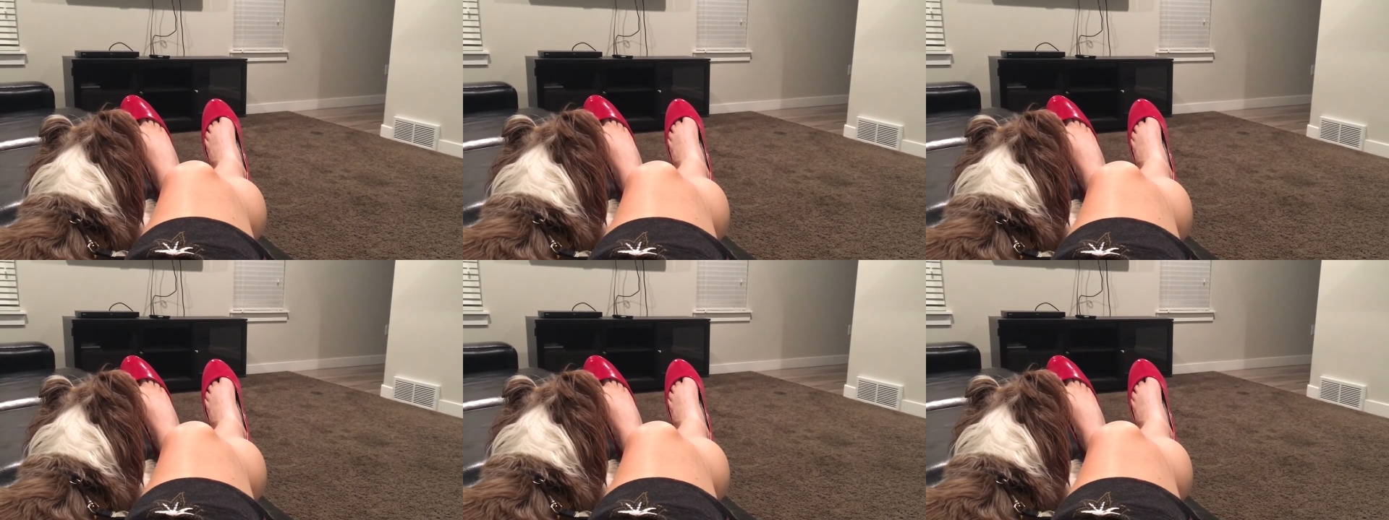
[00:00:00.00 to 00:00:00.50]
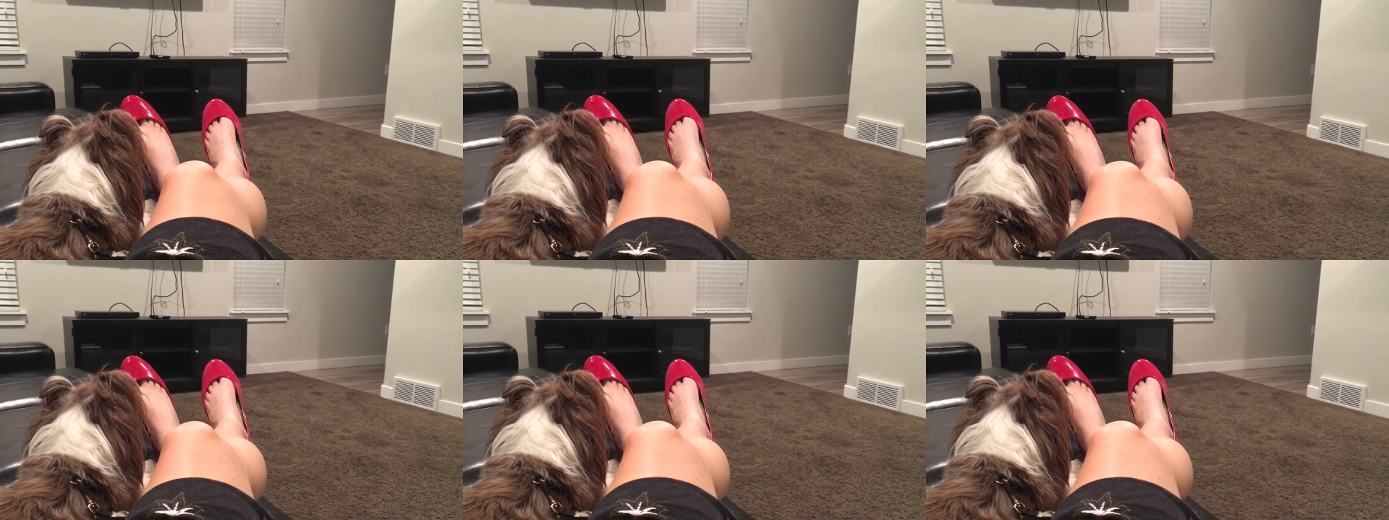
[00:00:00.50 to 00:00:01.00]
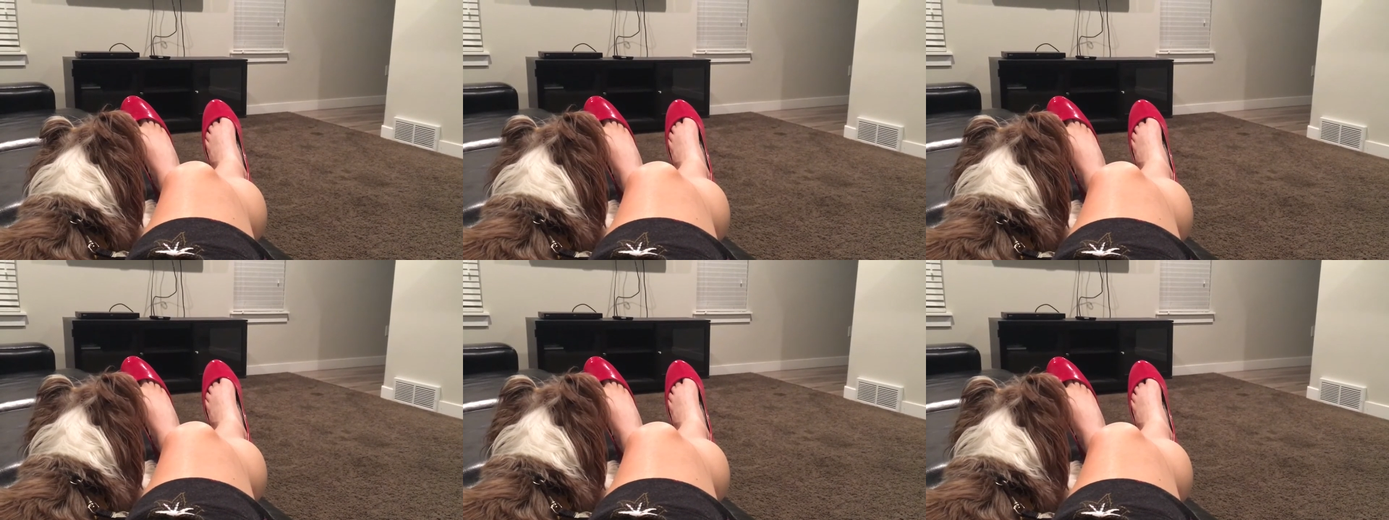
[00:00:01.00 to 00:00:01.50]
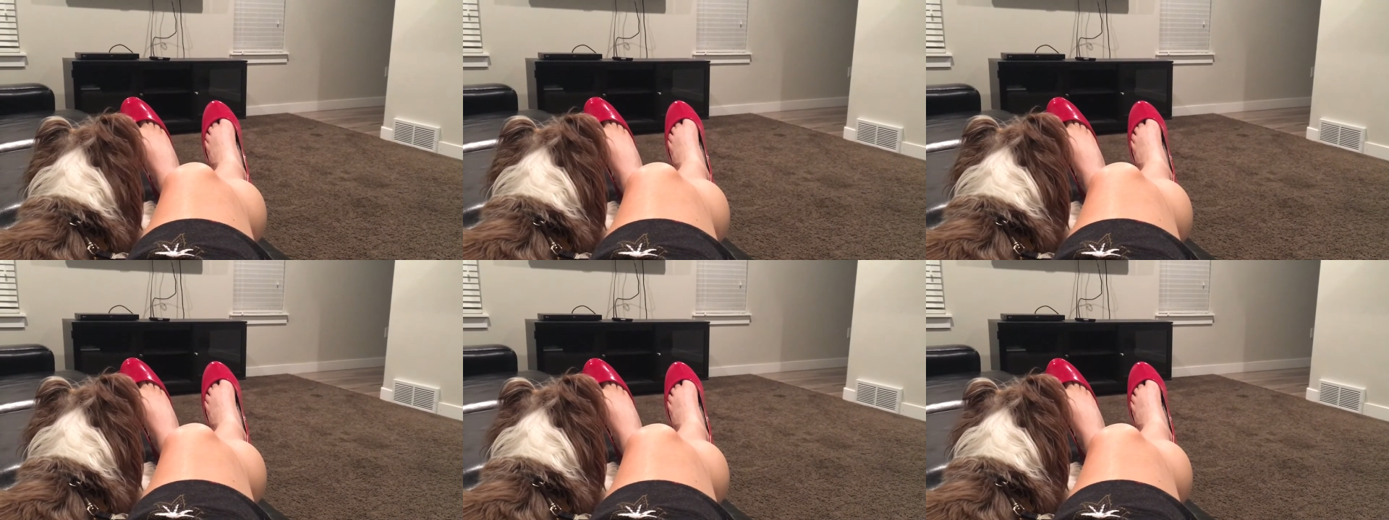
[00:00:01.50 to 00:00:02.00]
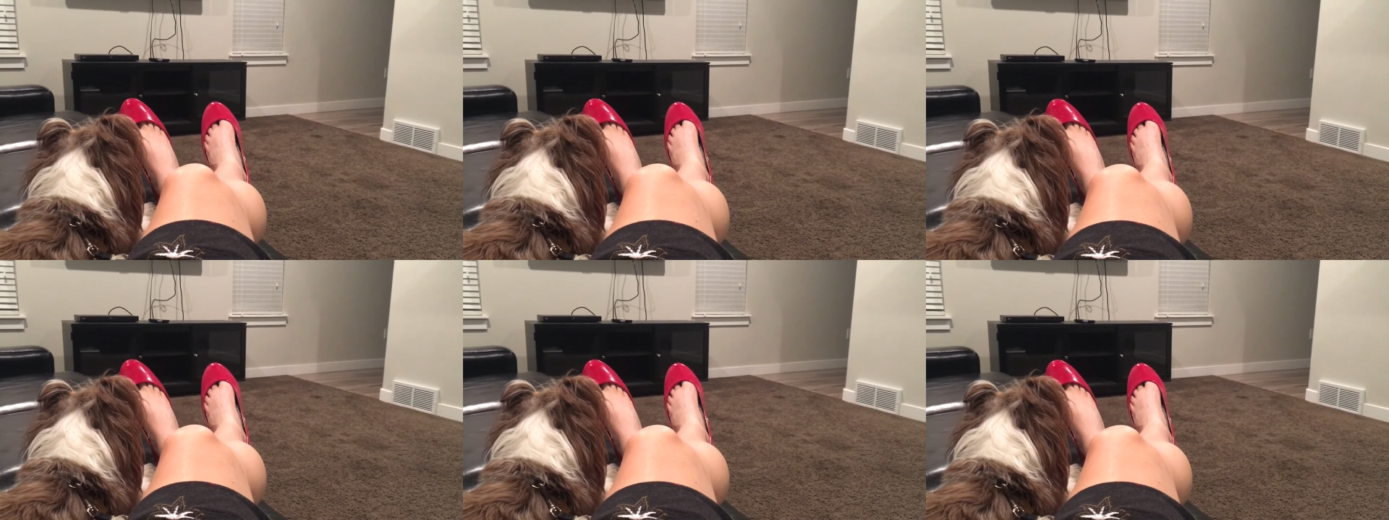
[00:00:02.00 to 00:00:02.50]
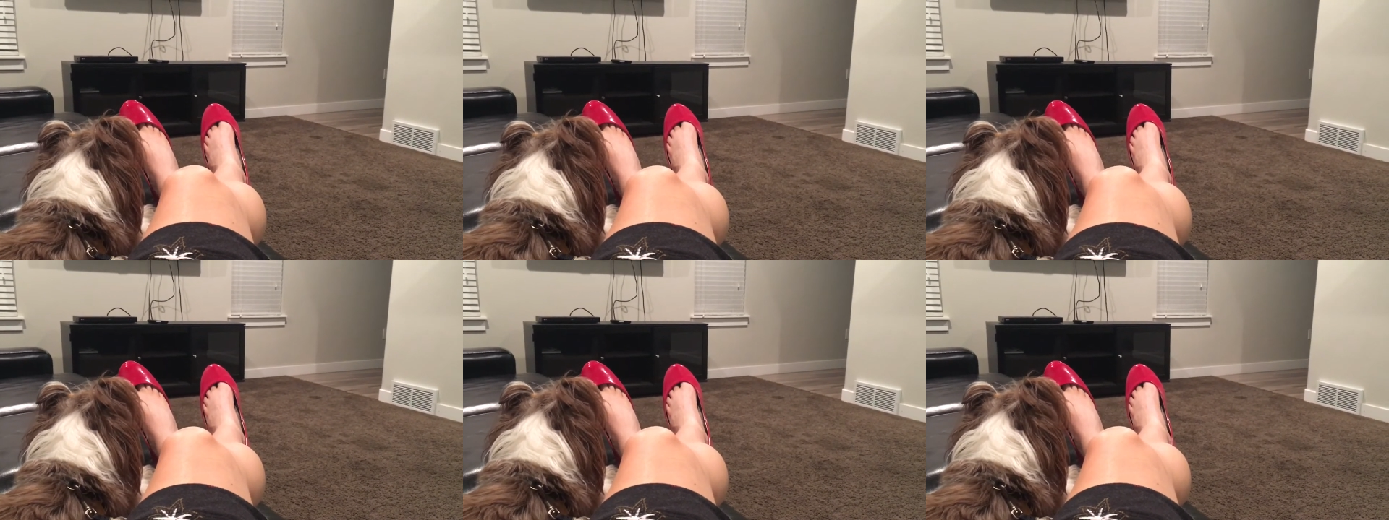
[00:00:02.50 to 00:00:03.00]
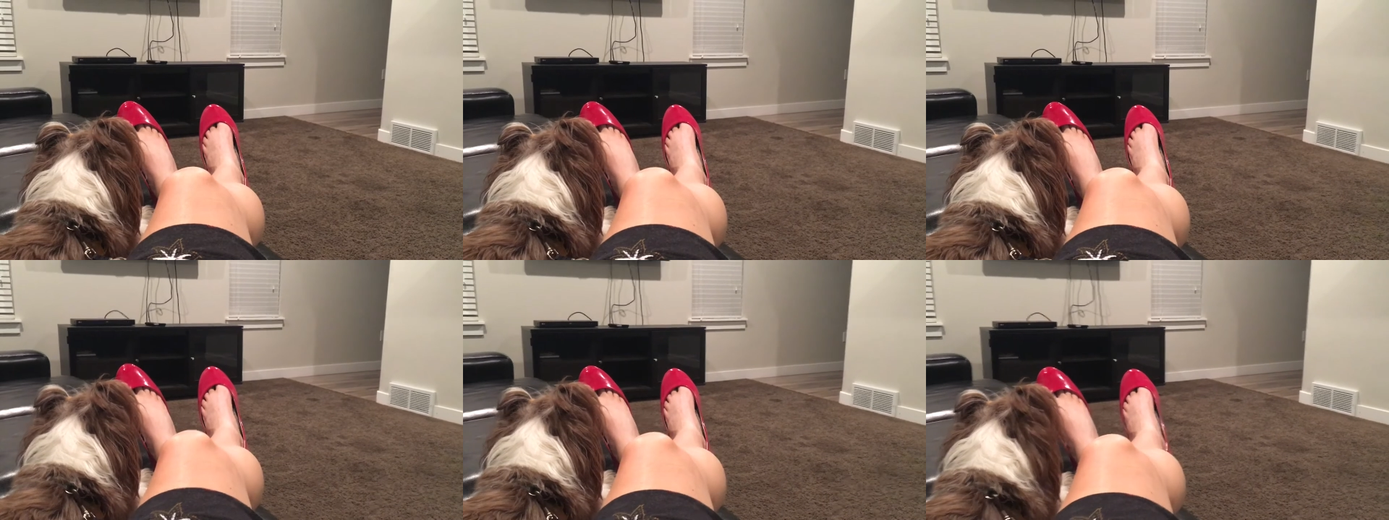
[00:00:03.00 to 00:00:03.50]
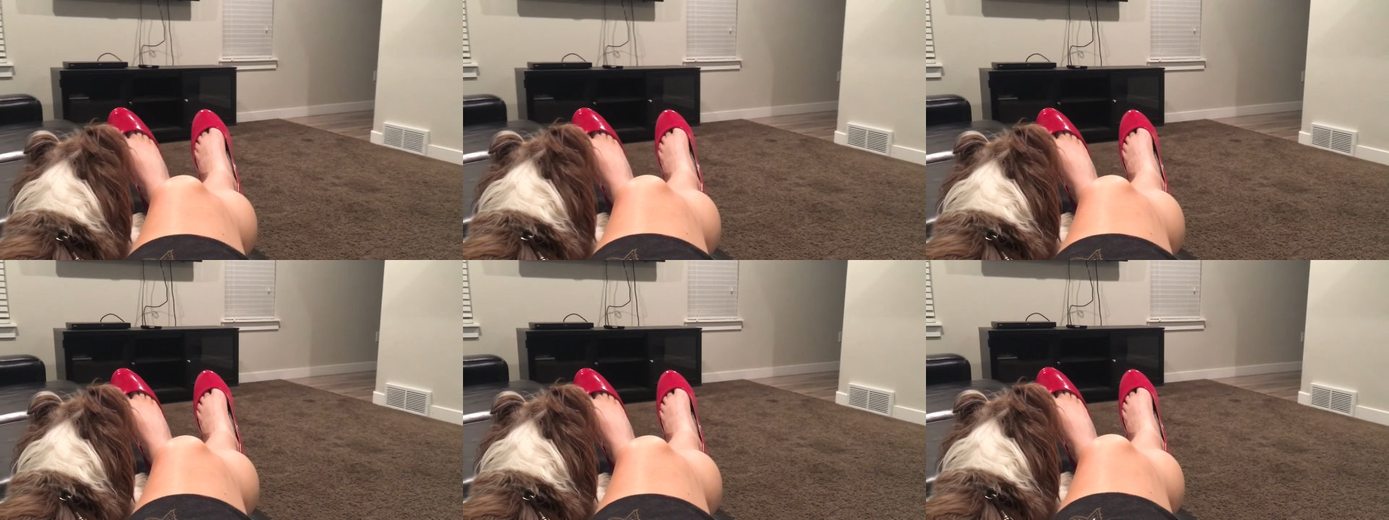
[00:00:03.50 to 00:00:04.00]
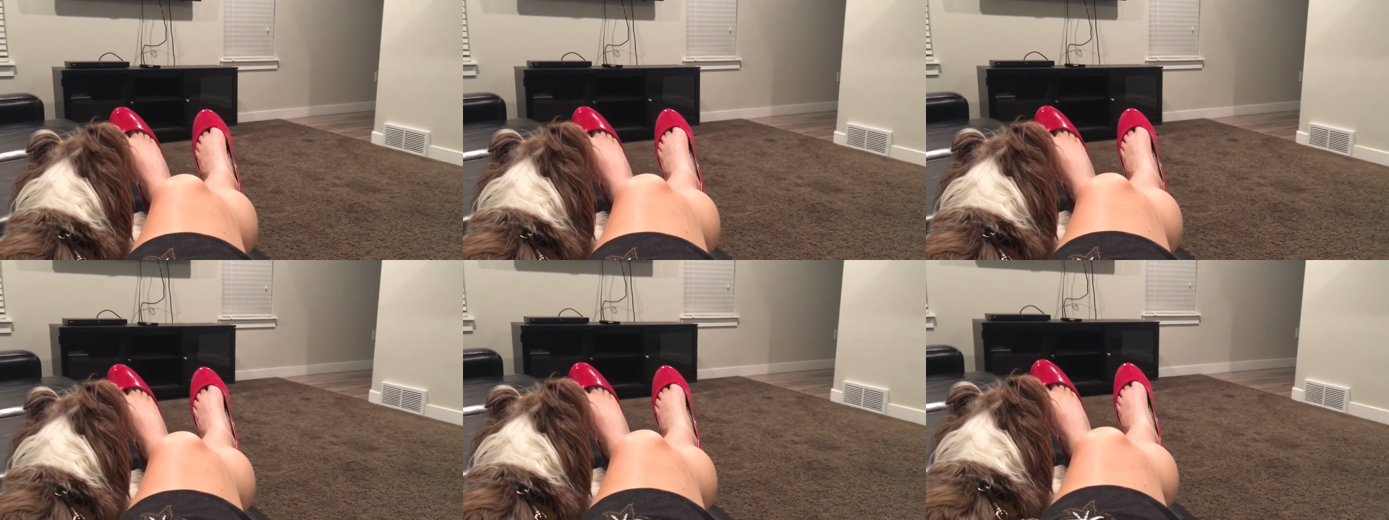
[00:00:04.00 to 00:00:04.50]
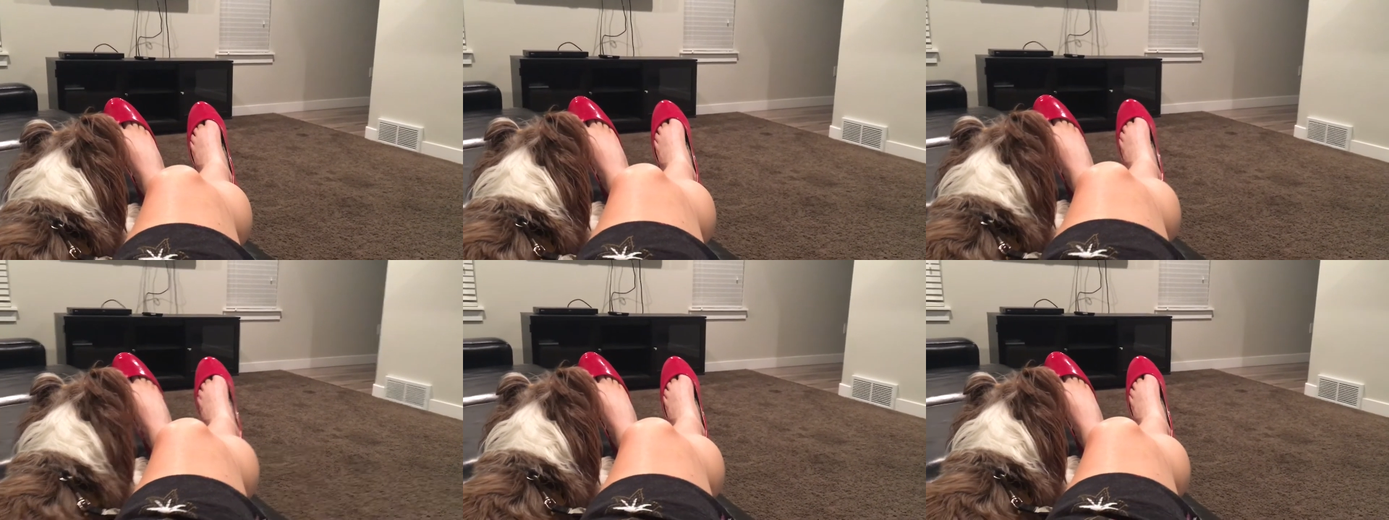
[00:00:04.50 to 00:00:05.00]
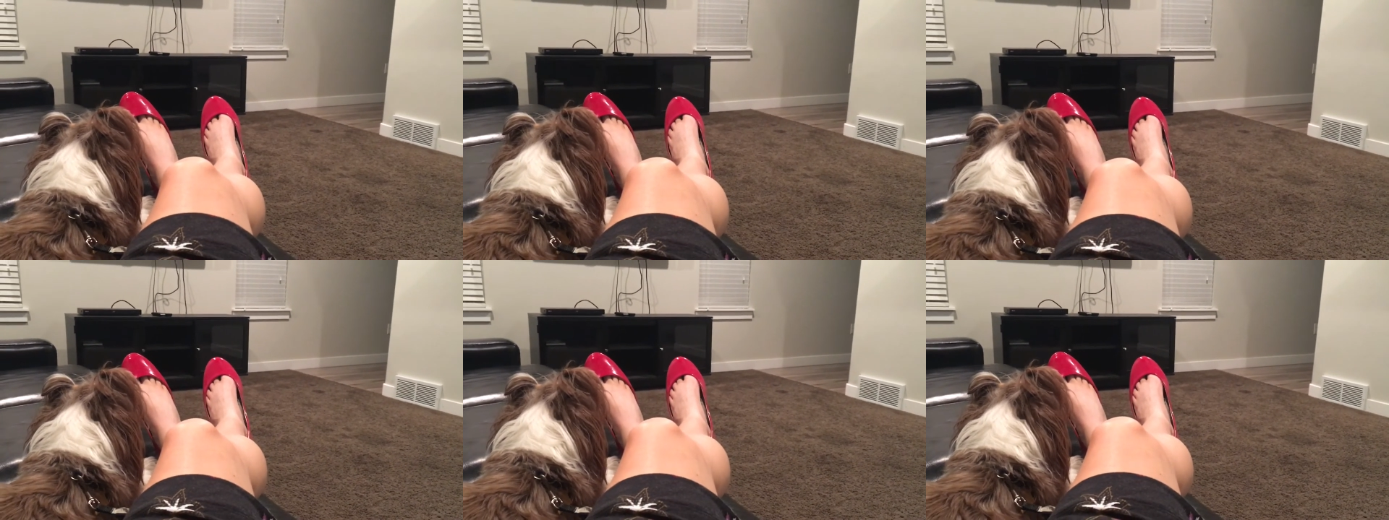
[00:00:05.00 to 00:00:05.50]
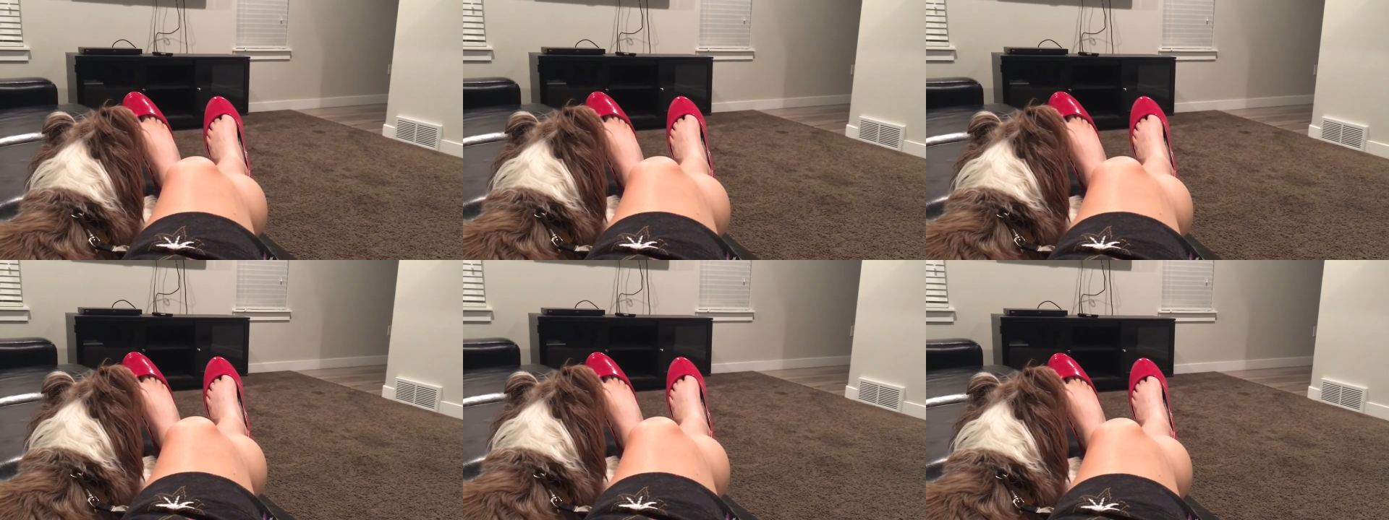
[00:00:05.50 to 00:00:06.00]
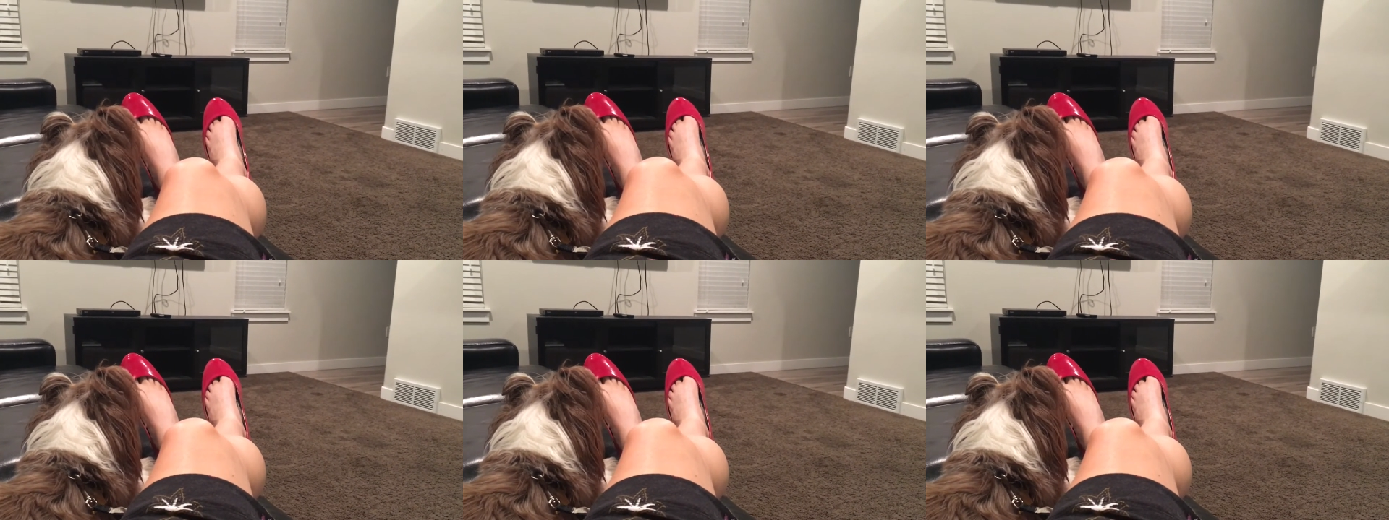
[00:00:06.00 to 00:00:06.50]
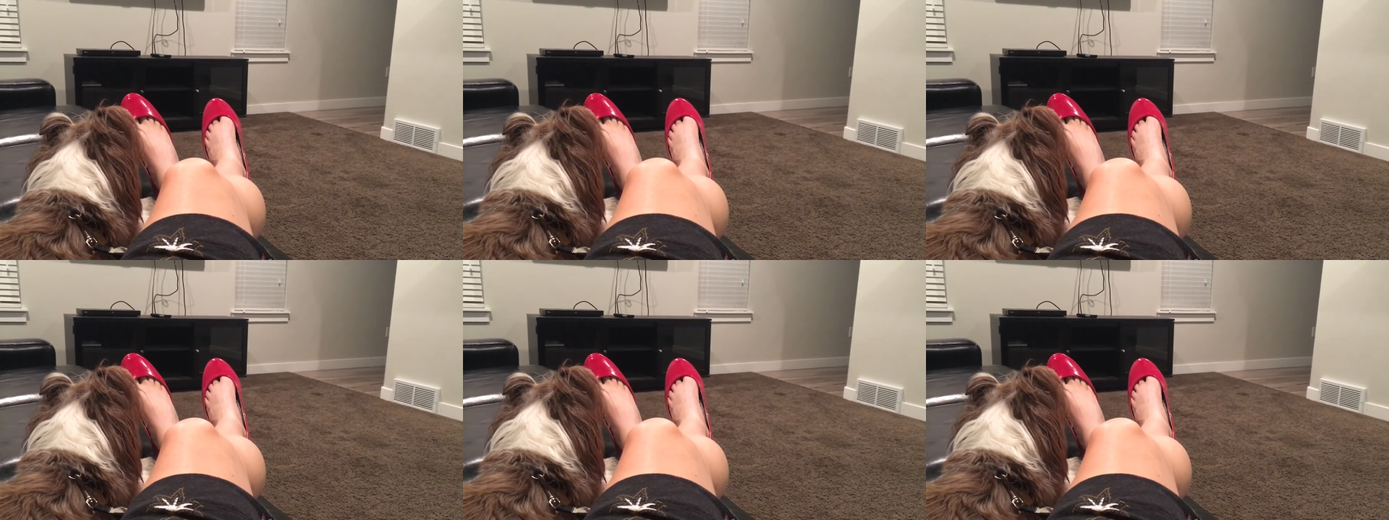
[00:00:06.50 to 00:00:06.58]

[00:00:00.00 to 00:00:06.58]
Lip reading: No face is visible, so there are no lips to read.